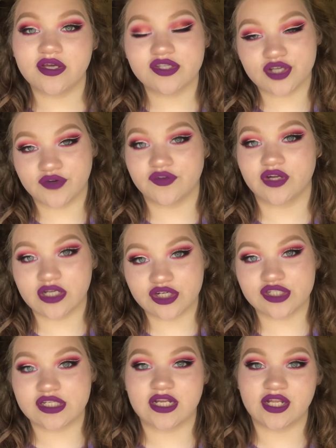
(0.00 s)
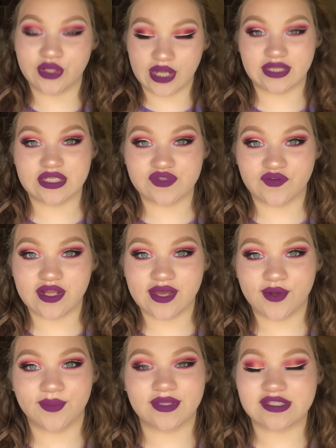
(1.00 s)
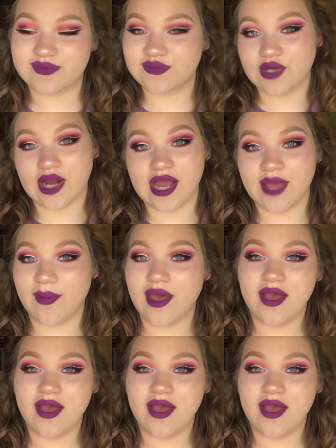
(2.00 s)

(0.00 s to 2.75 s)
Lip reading: So if you're interested and you like this video, please subscribe,